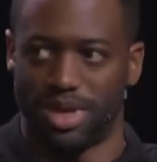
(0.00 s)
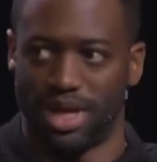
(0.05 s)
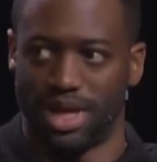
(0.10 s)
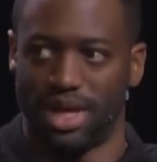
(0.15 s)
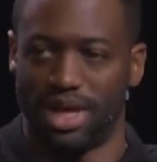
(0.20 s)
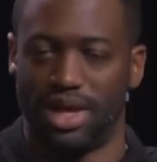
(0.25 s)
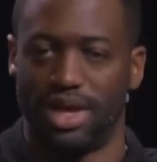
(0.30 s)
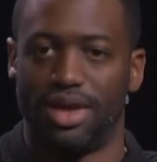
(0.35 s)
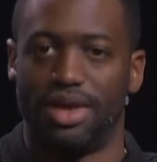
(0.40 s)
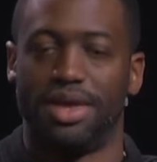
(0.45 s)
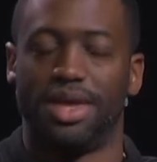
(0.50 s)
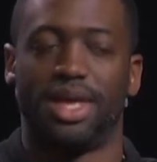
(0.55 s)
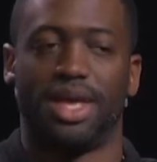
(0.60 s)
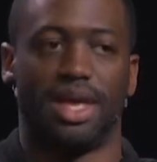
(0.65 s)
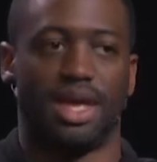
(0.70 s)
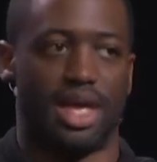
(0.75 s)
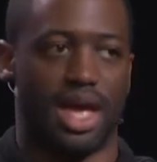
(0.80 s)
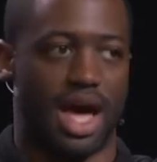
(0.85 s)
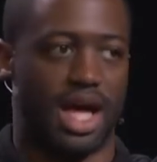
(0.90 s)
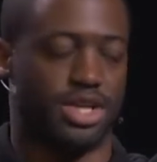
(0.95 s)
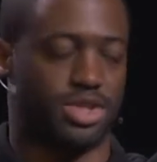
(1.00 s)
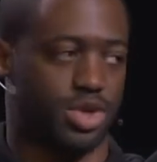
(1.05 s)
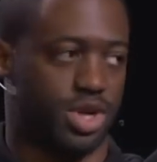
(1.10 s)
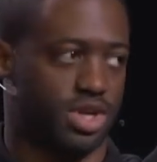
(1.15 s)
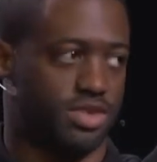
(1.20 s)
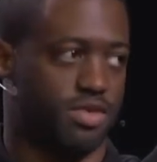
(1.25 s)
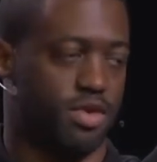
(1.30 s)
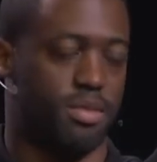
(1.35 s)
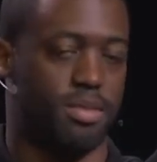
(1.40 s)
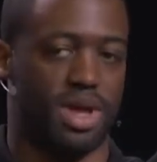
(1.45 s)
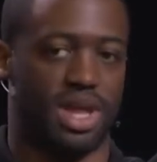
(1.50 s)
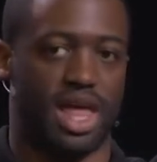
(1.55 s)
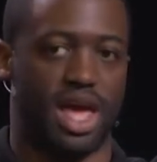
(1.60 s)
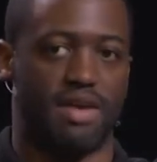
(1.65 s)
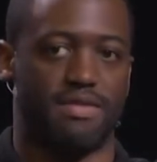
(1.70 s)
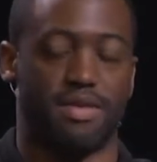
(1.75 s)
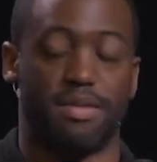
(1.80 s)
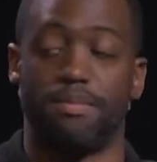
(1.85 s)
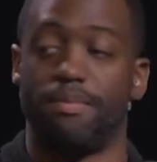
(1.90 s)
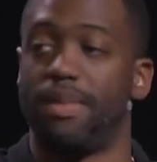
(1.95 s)
be, and God transformed my
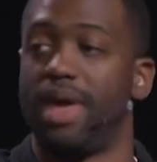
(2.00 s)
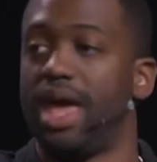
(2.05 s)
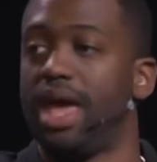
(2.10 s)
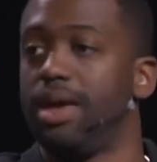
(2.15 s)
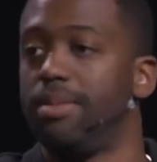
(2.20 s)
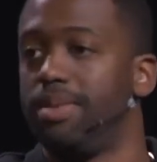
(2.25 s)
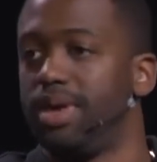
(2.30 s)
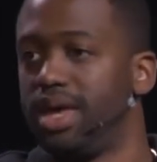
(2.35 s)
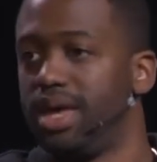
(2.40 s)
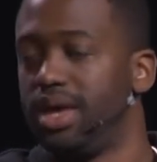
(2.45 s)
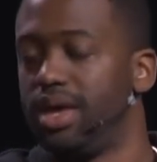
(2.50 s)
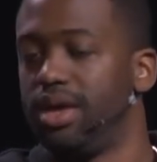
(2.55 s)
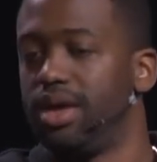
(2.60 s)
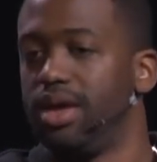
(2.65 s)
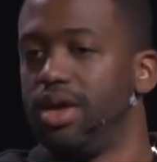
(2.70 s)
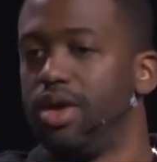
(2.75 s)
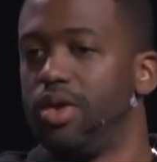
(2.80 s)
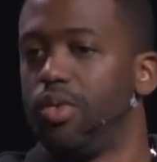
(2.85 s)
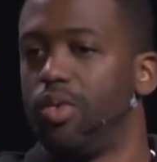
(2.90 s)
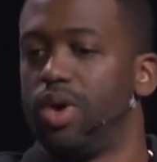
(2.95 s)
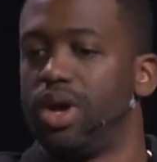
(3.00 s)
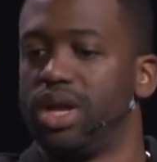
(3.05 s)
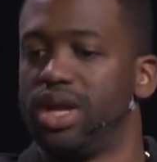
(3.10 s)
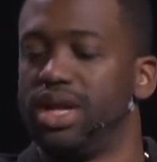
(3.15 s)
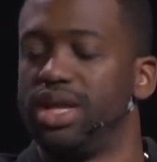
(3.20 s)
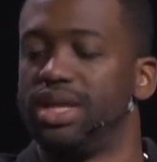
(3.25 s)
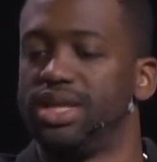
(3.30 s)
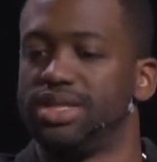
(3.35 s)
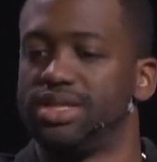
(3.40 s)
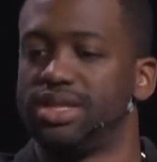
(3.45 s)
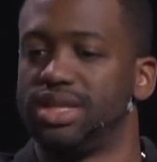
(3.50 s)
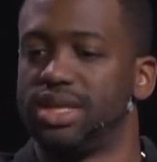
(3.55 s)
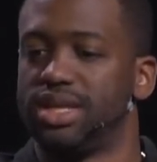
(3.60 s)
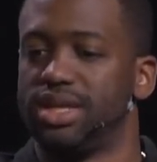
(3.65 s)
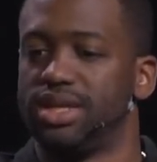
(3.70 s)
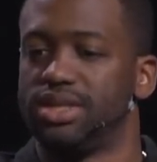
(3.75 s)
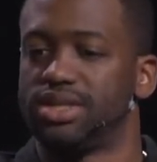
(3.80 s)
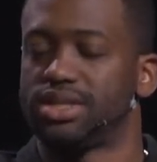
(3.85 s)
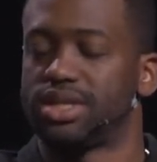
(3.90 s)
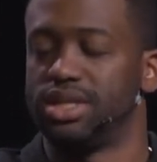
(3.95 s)
life. And maybe what it is
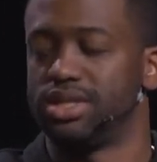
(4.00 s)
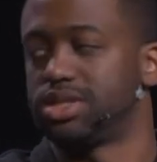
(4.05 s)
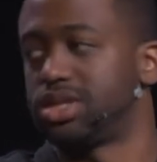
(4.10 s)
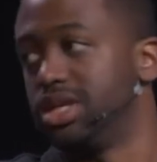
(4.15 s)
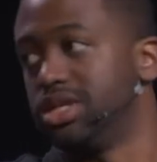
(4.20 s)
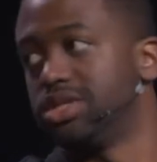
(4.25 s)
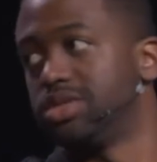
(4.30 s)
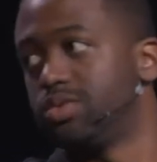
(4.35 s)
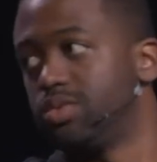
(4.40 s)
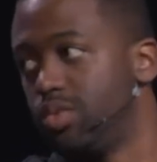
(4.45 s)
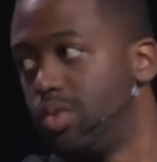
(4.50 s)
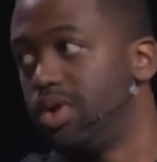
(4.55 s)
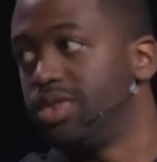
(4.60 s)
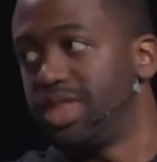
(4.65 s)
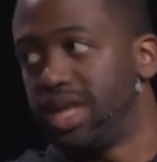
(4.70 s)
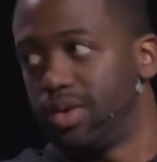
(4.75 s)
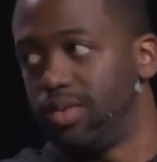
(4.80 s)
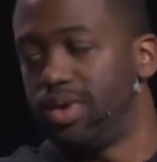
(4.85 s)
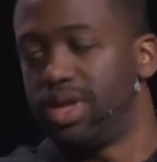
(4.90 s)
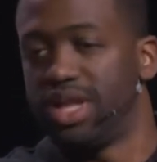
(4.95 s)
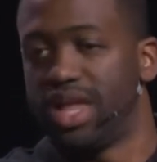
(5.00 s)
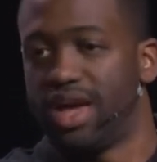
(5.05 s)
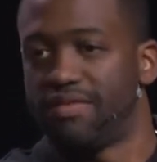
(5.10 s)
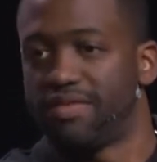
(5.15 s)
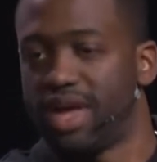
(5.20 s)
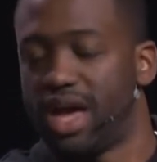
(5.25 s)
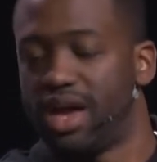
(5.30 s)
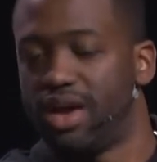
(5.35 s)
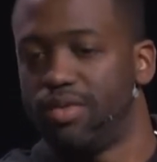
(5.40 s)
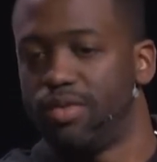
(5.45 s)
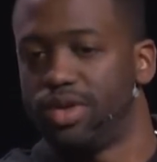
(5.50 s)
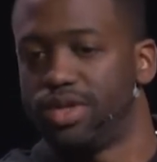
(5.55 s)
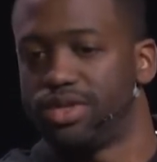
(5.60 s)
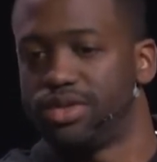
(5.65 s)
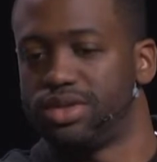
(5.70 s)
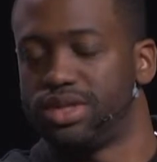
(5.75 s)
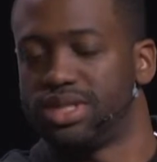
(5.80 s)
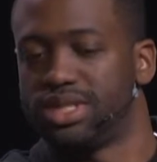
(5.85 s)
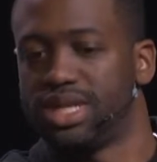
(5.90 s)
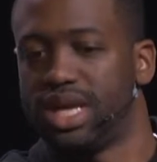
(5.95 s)
is because because one thing we left out of what
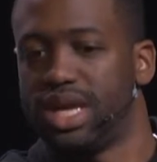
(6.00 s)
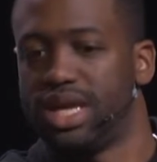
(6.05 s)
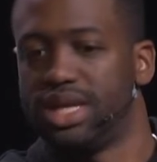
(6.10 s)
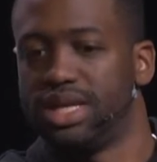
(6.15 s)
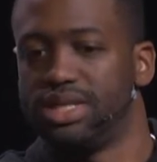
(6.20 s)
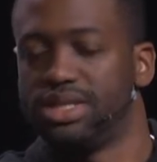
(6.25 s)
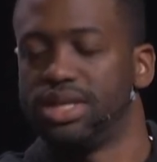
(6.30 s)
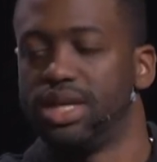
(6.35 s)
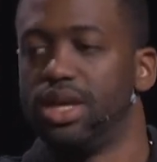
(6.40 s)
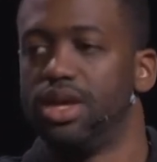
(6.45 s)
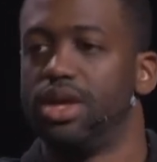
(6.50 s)
you just said is